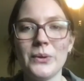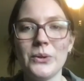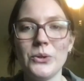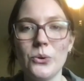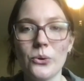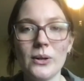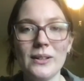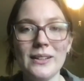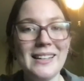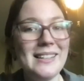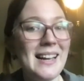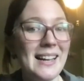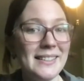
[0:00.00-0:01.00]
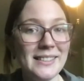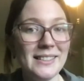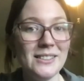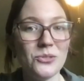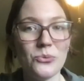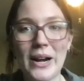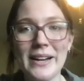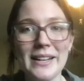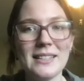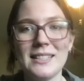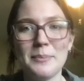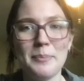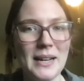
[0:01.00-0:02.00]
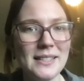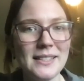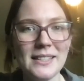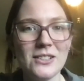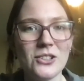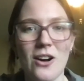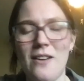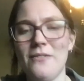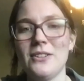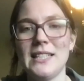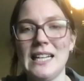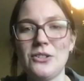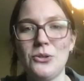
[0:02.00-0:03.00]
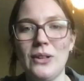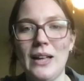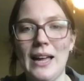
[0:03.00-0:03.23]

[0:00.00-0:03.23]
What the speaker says: You're, in essence, writing a spicy and conversational